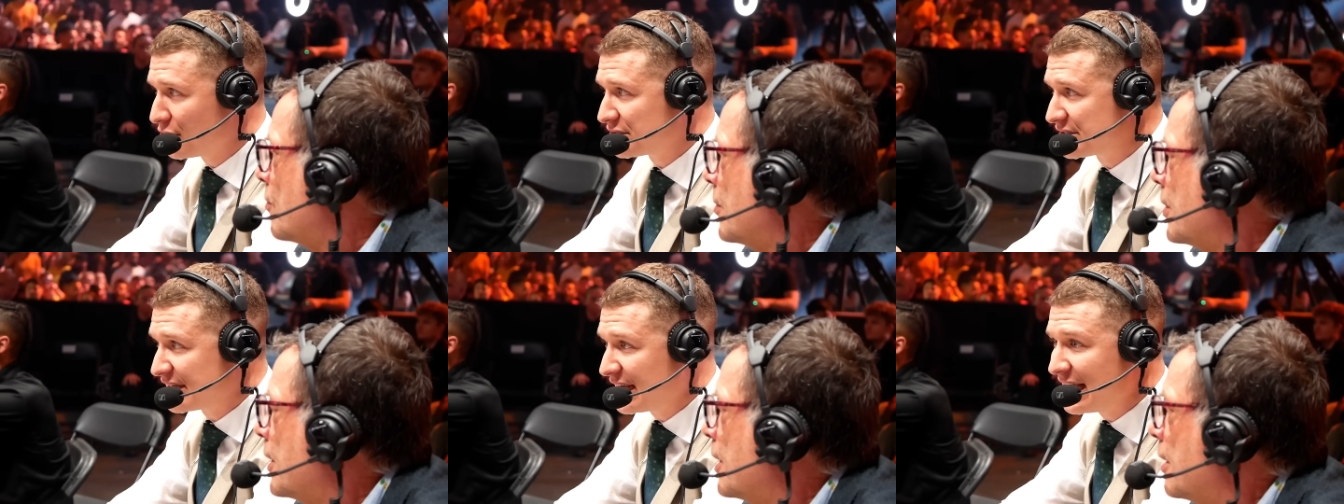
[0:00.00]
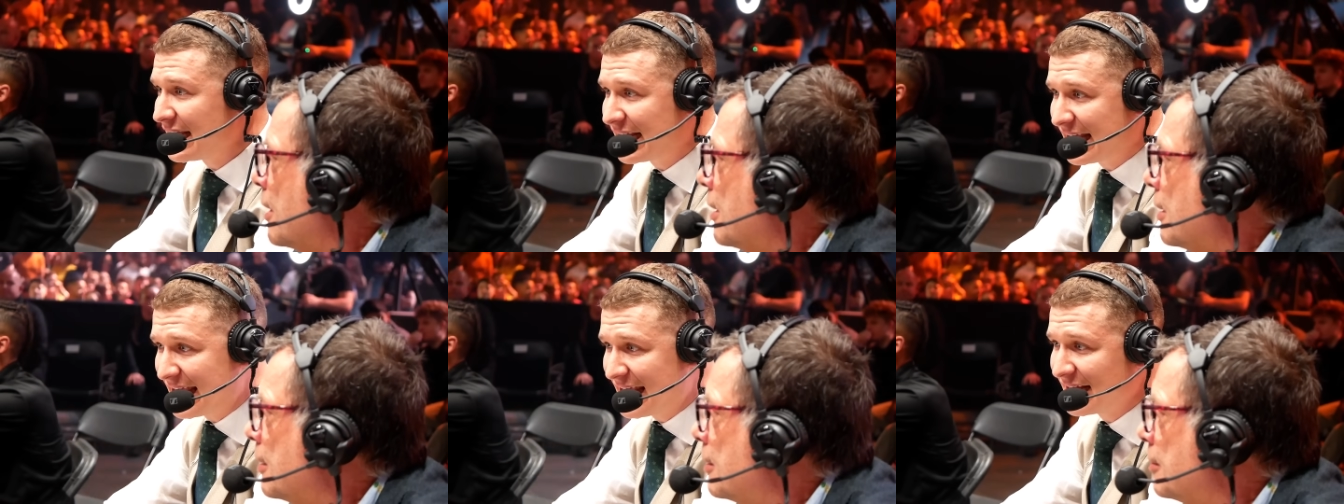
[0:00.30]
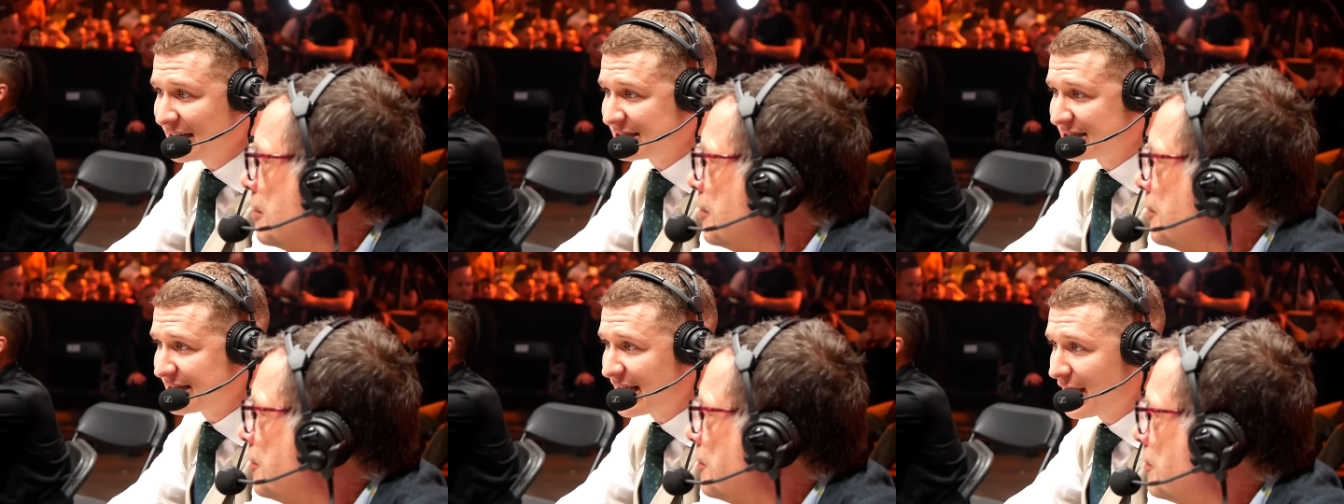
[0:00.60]
And that's the
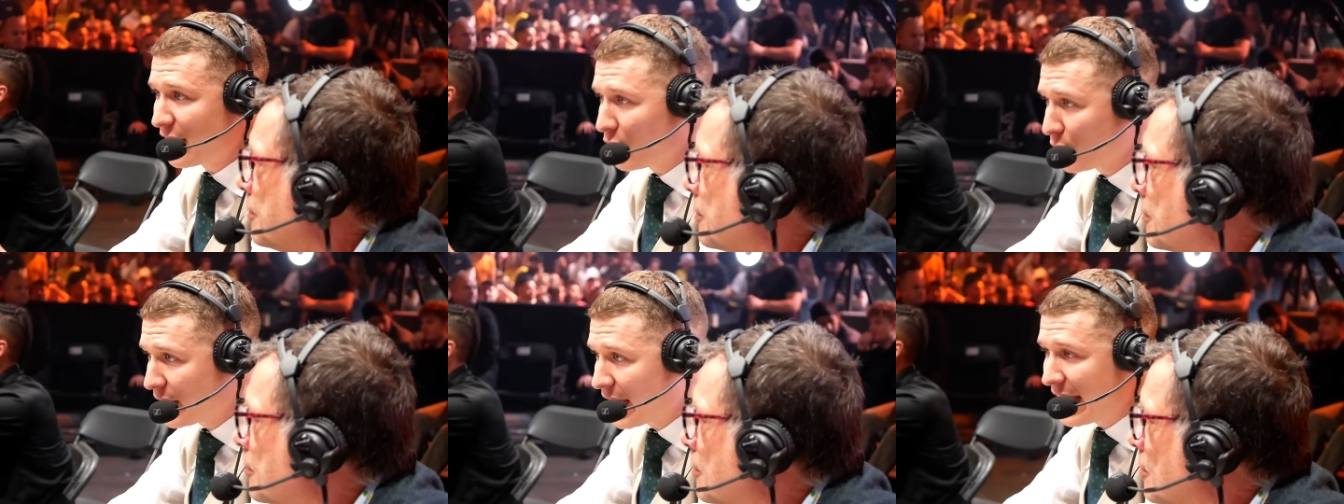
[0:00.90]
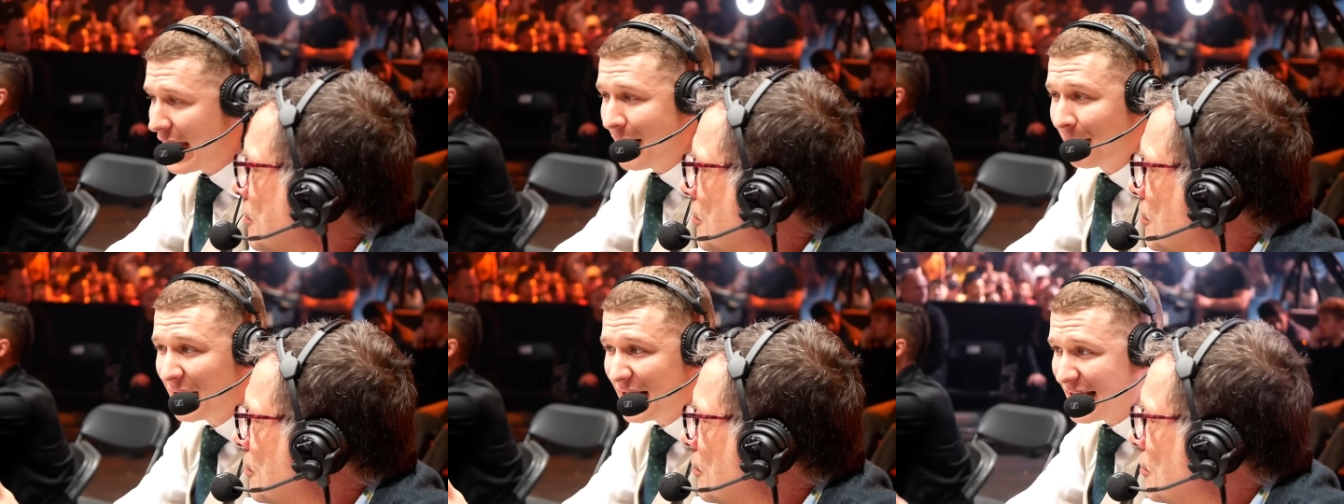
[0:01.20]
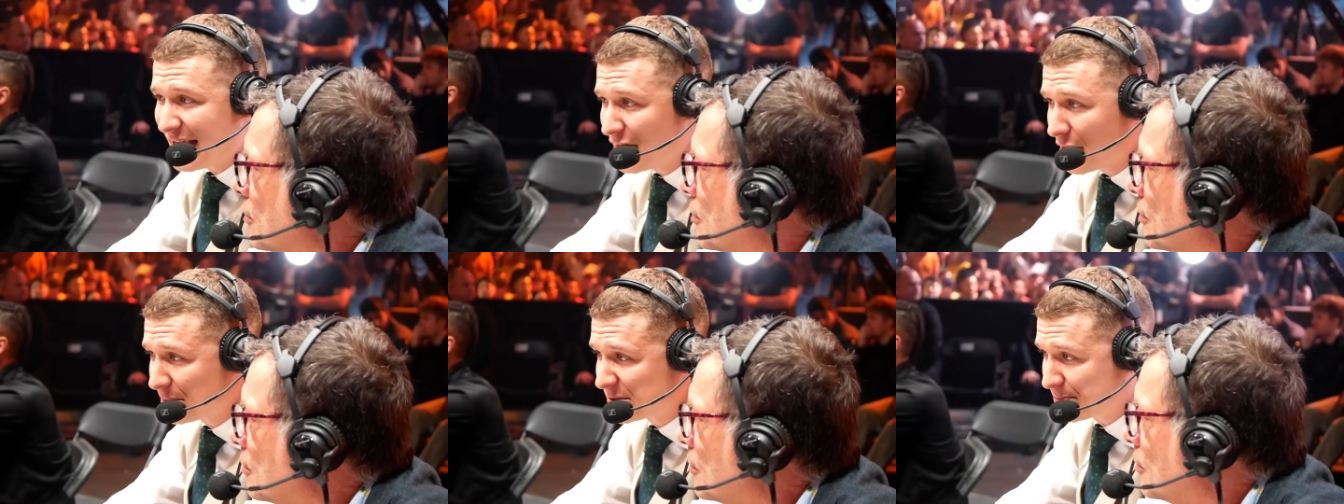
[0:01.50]
best way I can
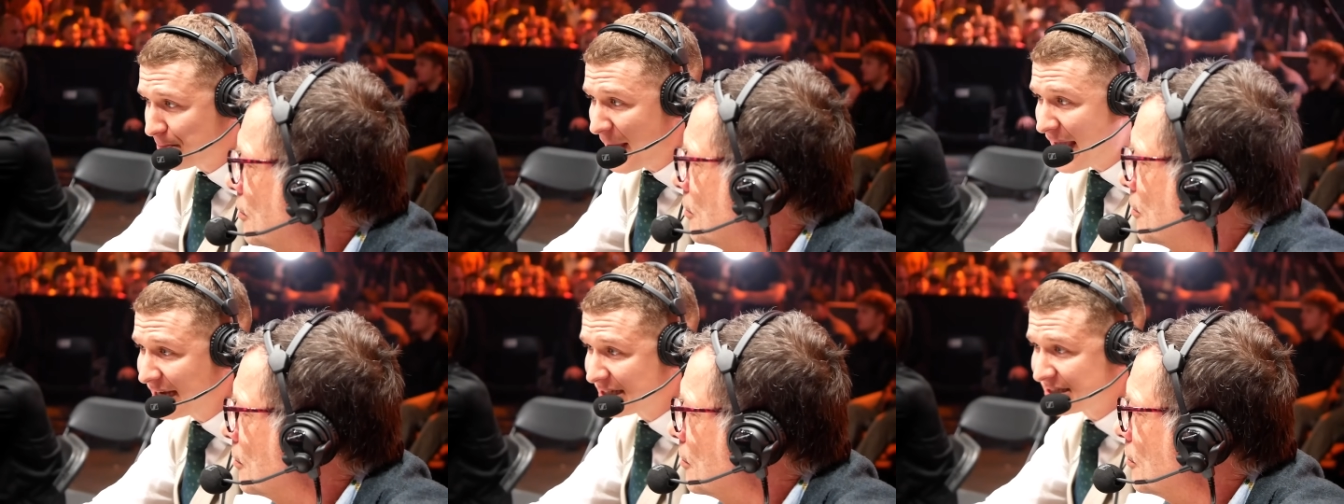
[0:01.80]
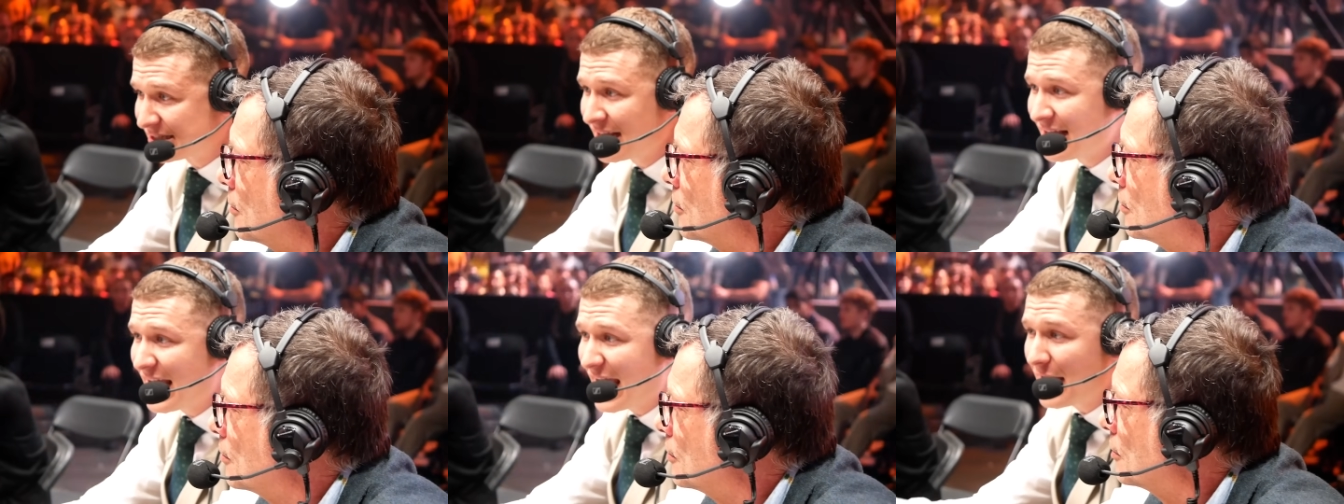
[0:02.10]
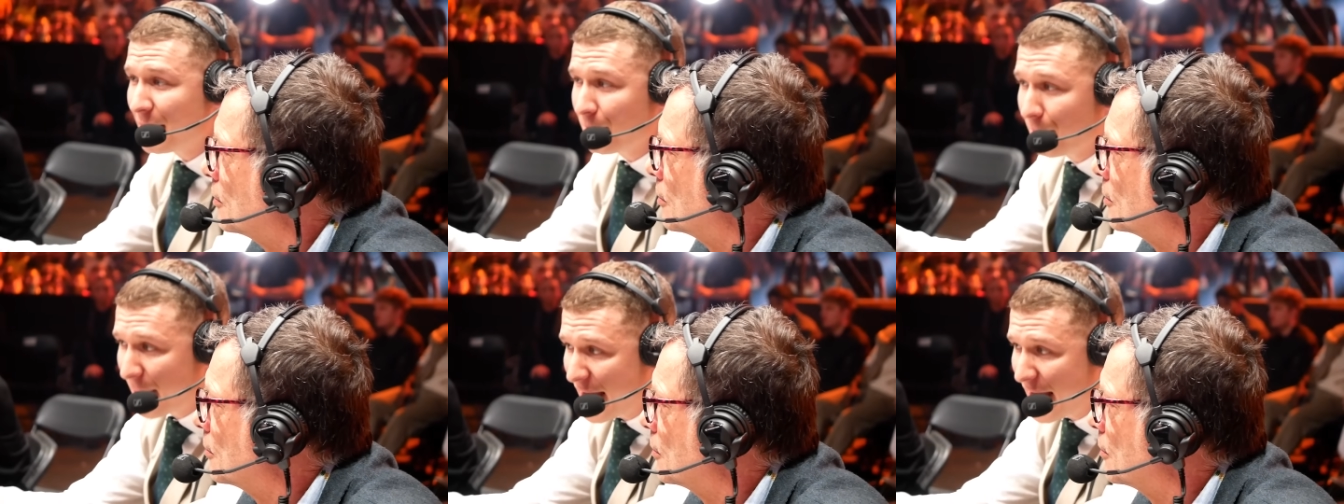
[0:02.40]
describe it. There's